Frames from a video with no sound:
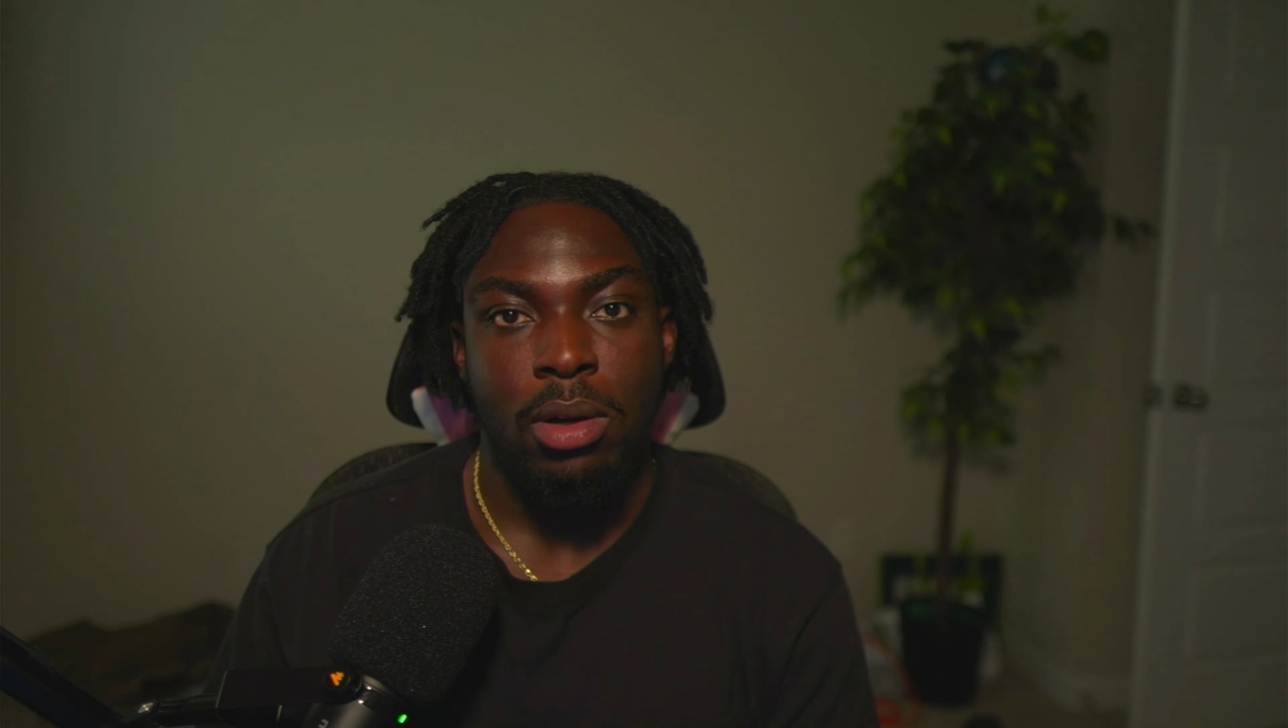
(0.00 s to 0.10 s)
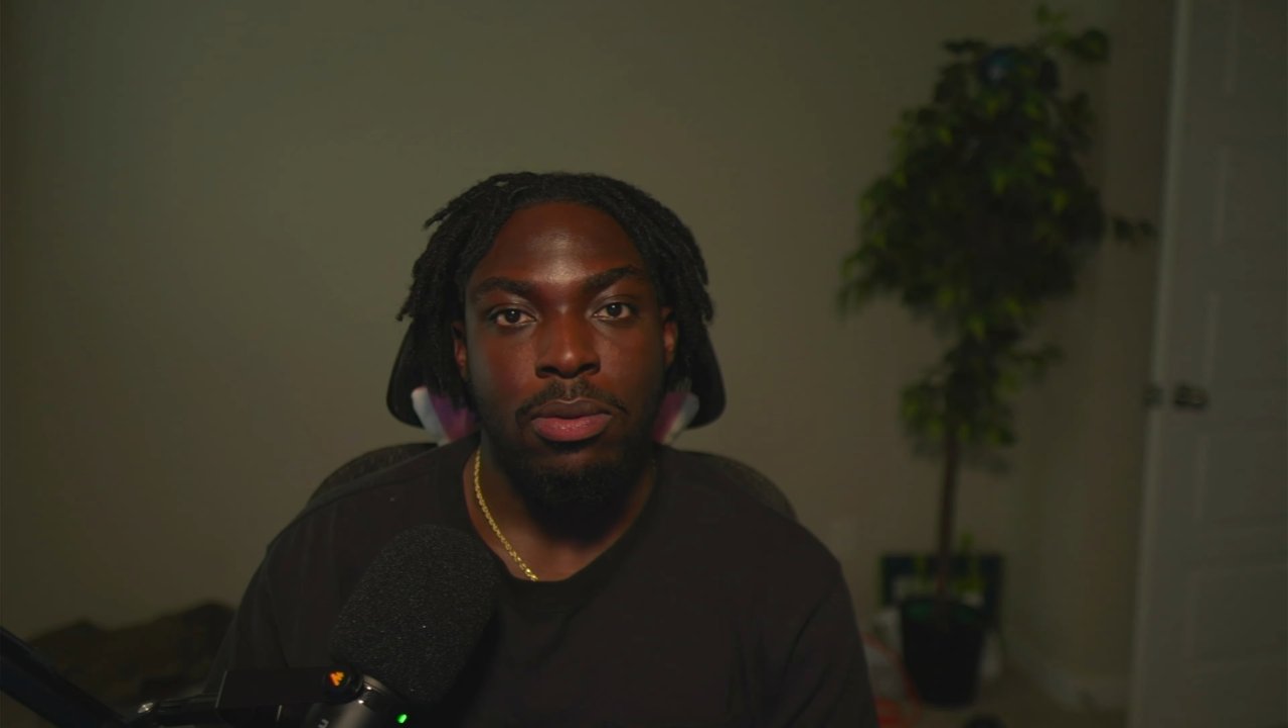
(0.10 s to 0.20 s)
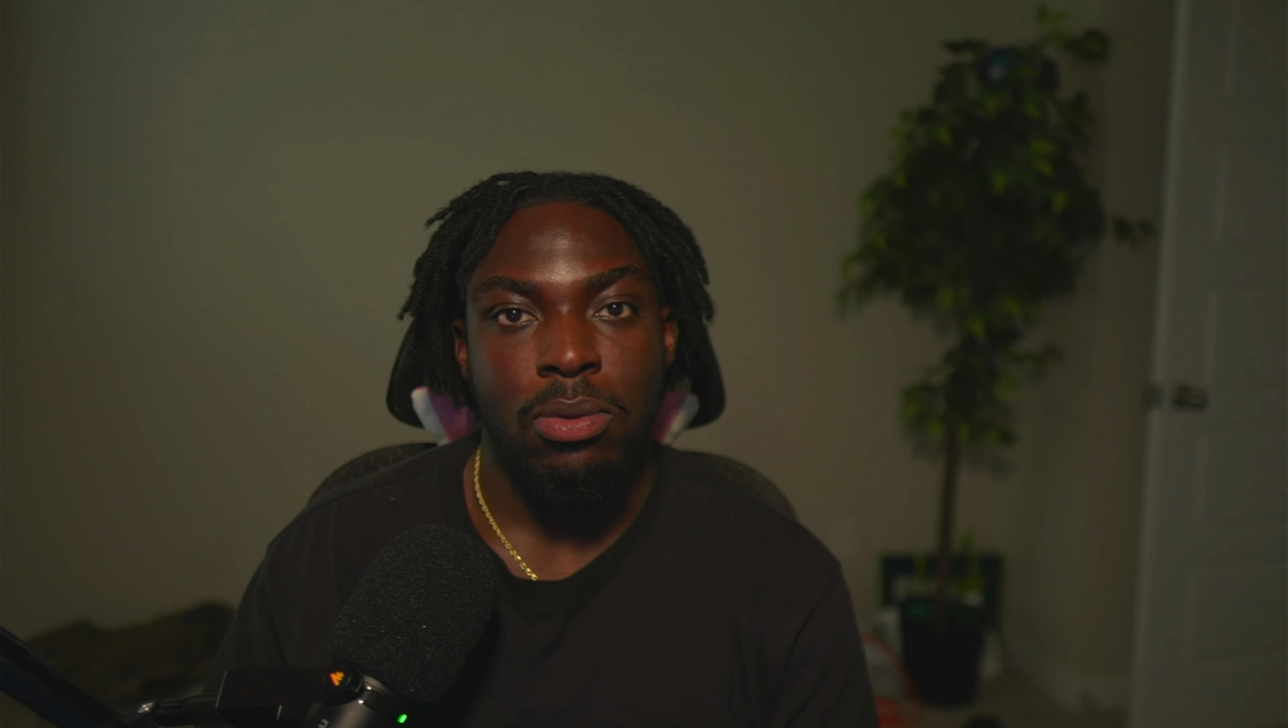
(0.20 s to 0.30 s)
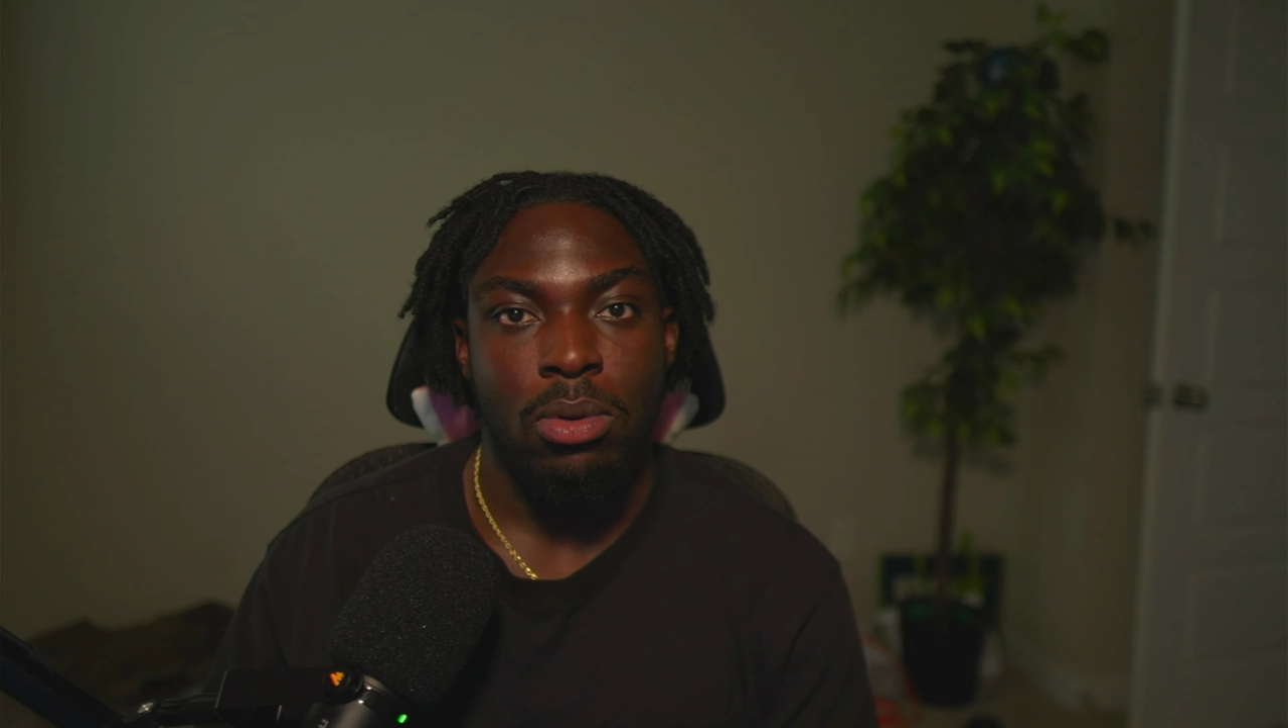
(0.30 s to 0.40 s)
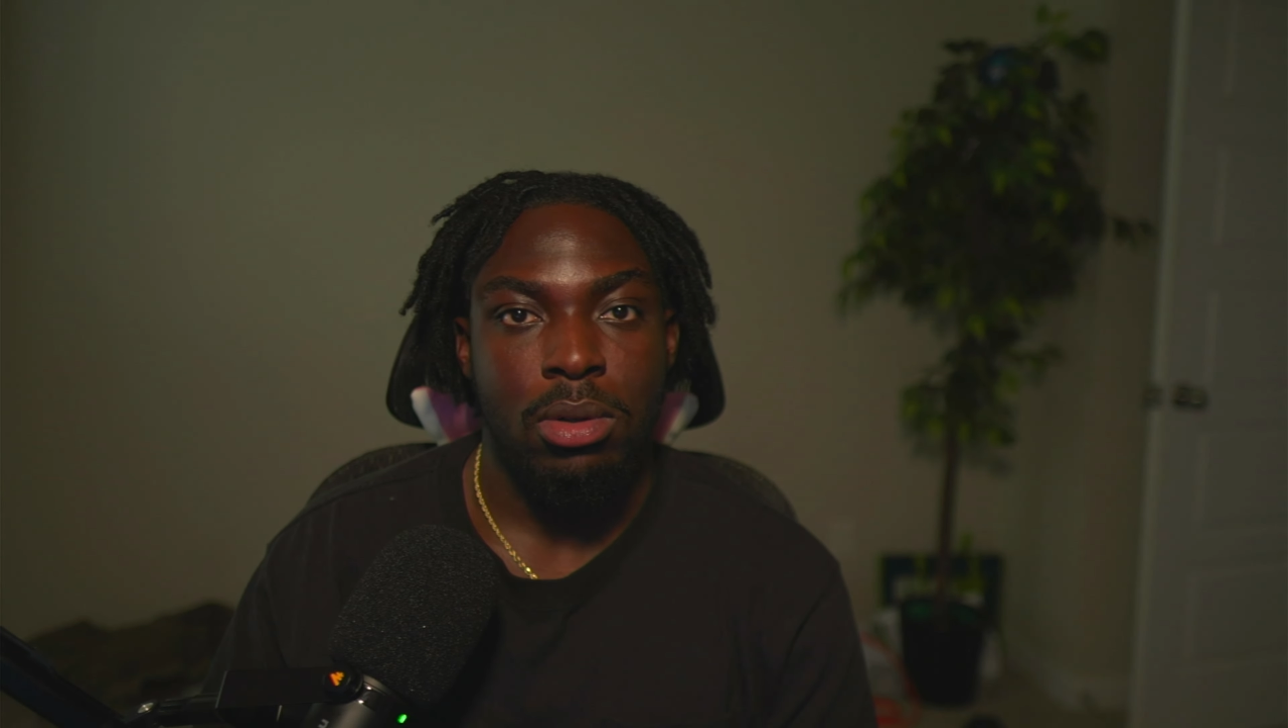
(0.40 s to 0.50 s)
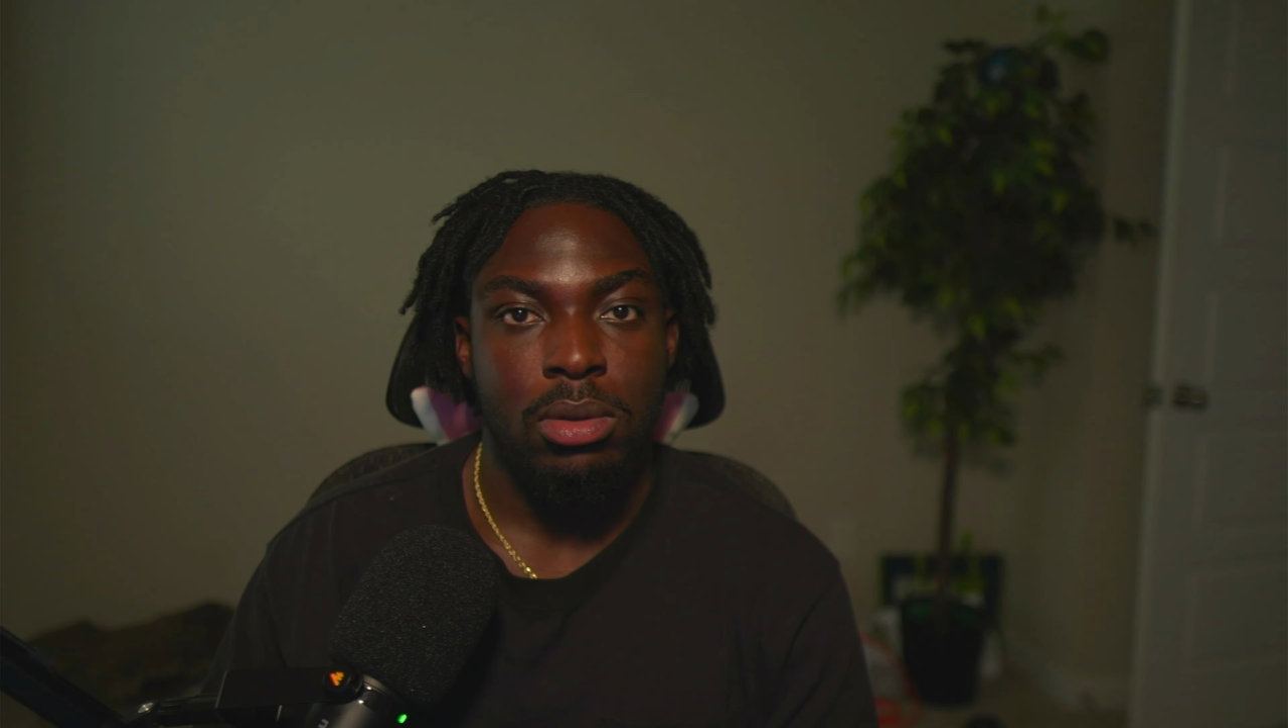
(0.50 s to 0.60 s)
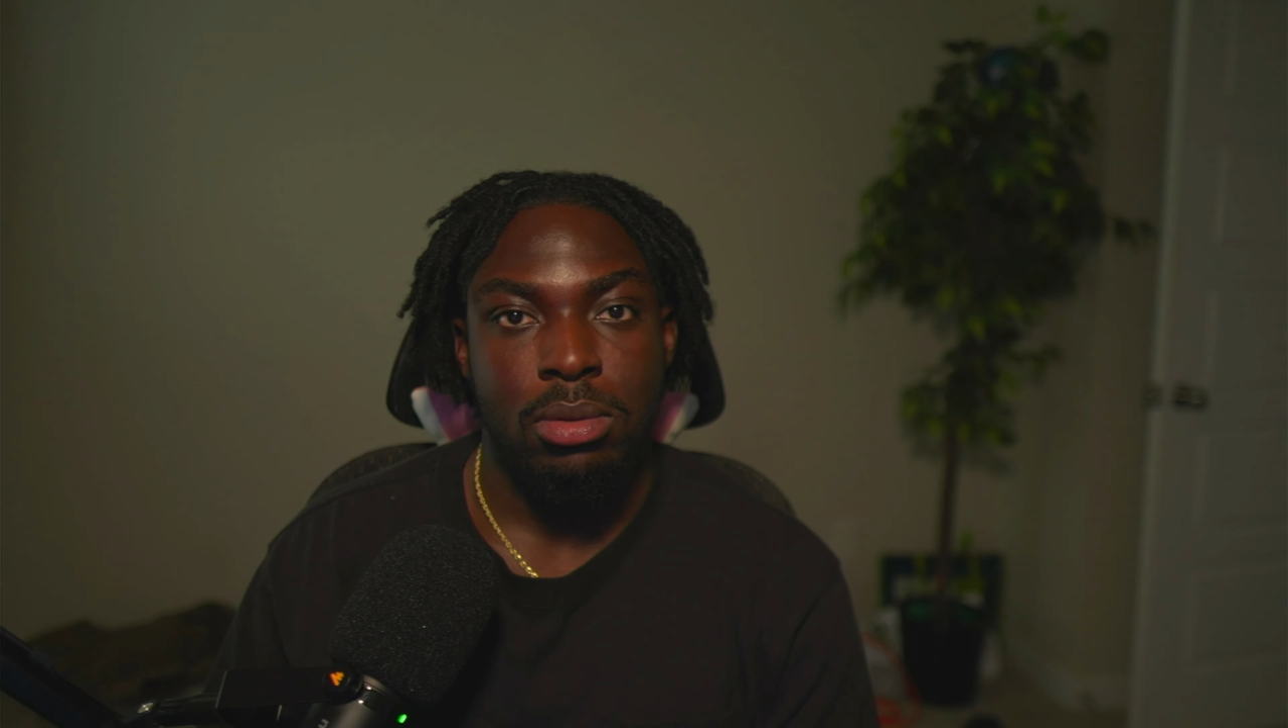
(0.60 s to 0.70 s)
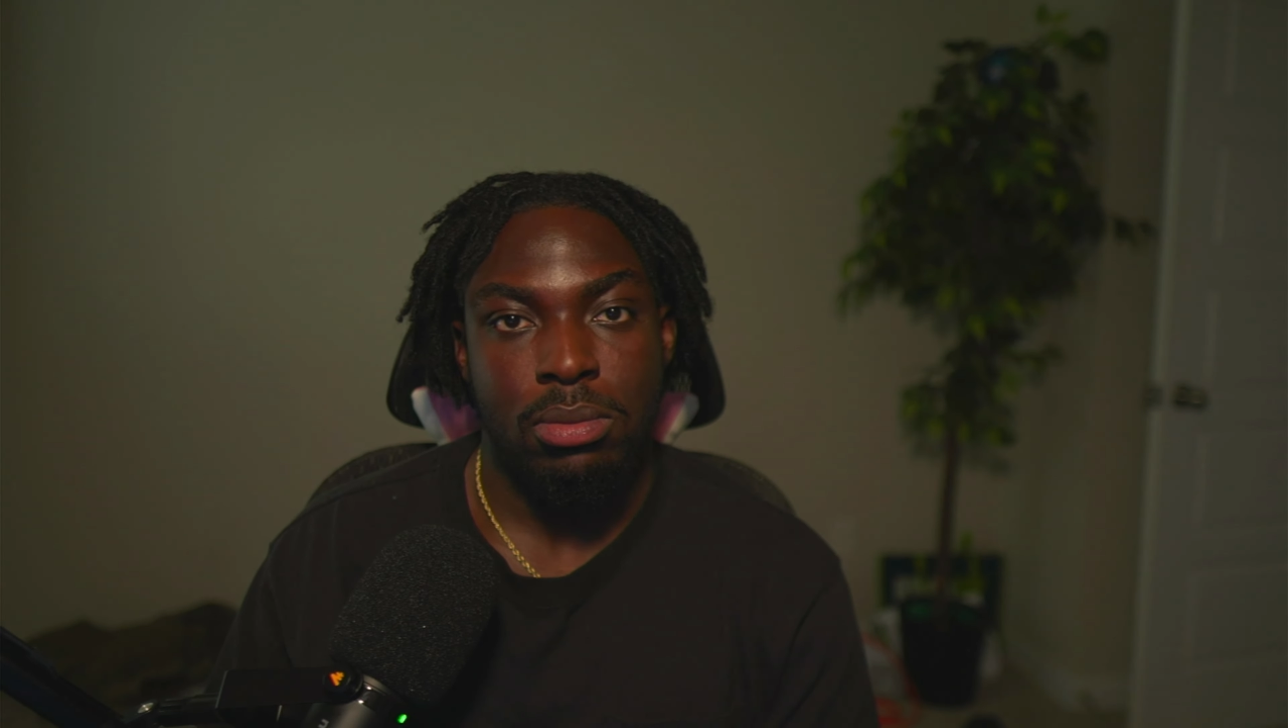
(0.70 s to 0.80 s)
for